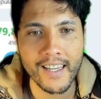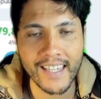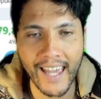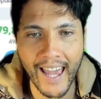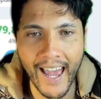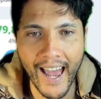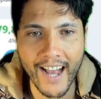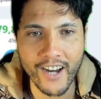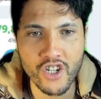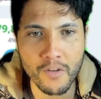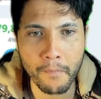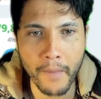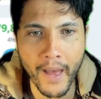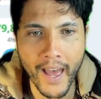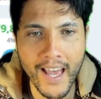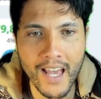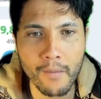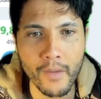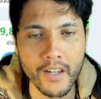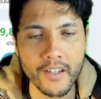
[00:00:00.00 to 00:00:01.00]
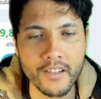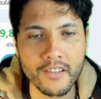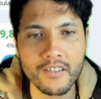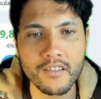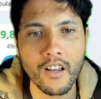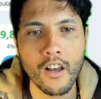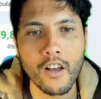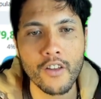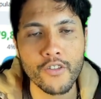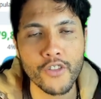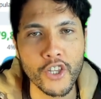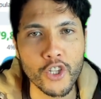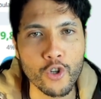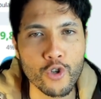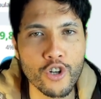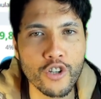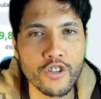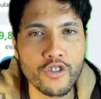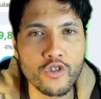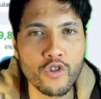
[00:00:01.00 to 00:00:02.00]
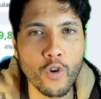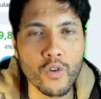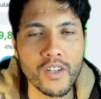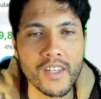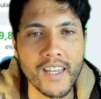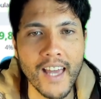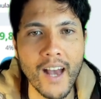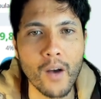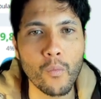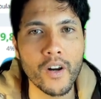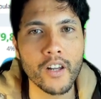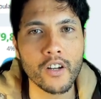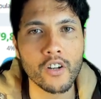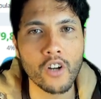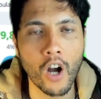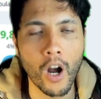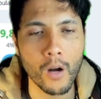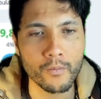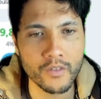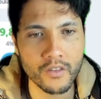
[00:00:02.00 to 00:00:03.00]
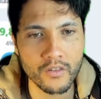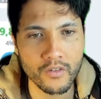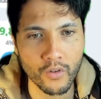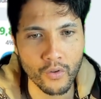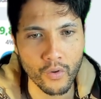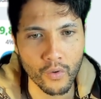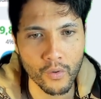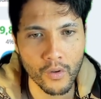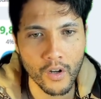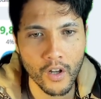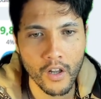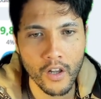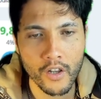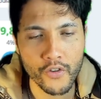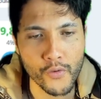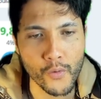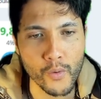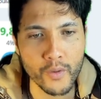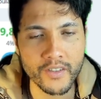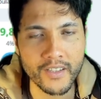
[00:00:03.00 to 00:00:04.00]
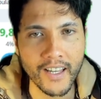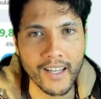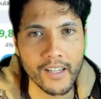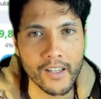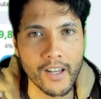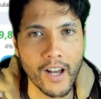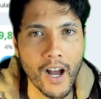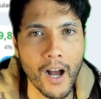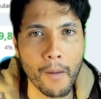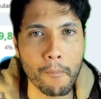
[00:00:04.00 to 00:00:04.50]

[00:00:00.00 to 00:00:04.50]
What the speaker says: cash payments that you just don't get when it comes to using